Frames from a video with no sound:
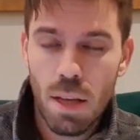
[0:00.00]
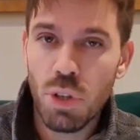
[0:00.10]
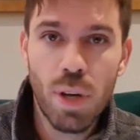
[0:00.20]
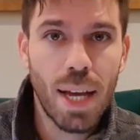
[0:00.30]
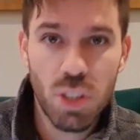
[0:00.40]

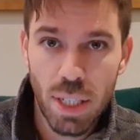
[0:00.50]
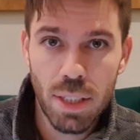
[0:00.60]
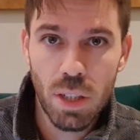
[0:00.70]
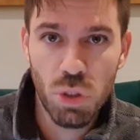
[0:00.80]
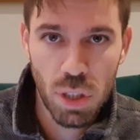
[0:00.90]
you can change
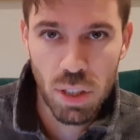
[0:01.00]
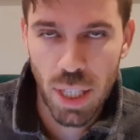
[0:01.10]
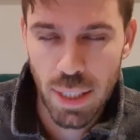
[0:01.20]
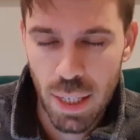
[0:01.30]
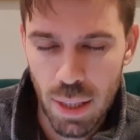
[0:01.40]
it because you can
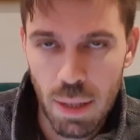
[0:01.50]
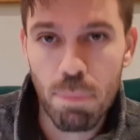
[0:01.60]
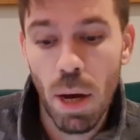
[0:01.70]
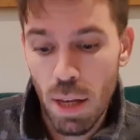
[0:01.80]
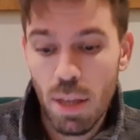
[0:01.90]
change anything,
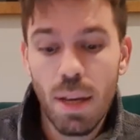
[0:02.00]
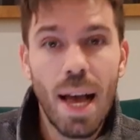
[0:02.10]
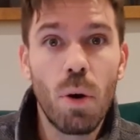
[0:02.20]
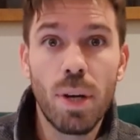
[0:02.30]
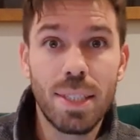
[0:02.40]
but
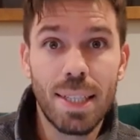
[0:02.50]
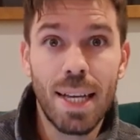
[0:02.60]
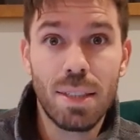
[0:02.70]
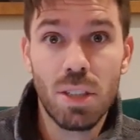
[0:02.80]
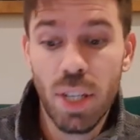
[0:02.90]
how easy that
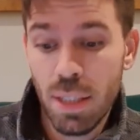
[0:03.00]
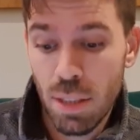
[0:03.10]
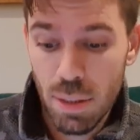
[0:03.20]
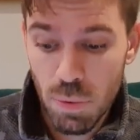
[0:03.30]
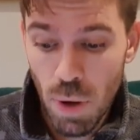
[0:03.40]
is to change
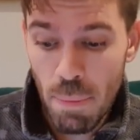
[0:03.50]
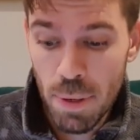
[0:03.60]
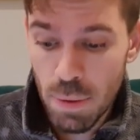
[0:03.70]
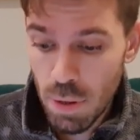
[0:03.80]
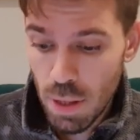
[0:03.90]
is what I
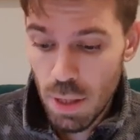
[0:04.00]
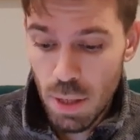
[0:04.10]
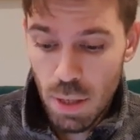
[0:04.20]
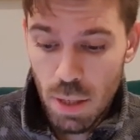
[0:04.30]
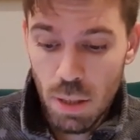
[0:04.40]

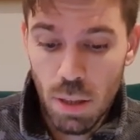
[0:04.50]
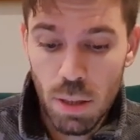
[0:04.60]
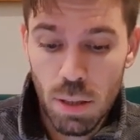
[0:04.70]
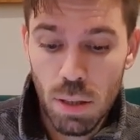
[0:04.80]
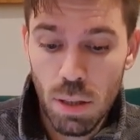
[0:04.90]
mean.
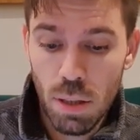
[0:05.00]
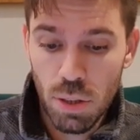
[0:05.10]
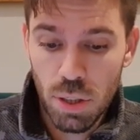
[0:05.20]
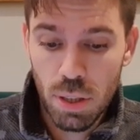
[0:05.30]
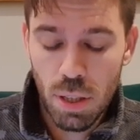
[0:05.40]

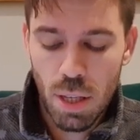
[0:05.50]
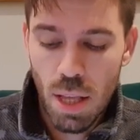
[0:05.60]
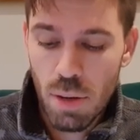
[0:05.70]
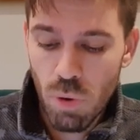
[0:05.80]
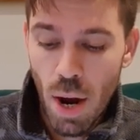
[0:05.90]
Gosh.
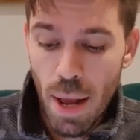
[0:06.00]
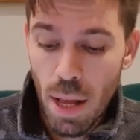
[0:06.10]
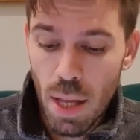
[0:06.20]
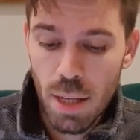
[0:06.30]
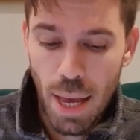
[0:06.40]
Right,
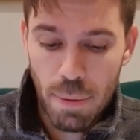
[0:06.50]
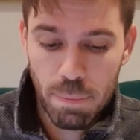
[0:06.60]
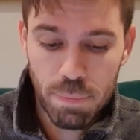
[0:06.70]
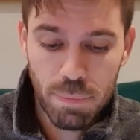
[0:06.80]
okay.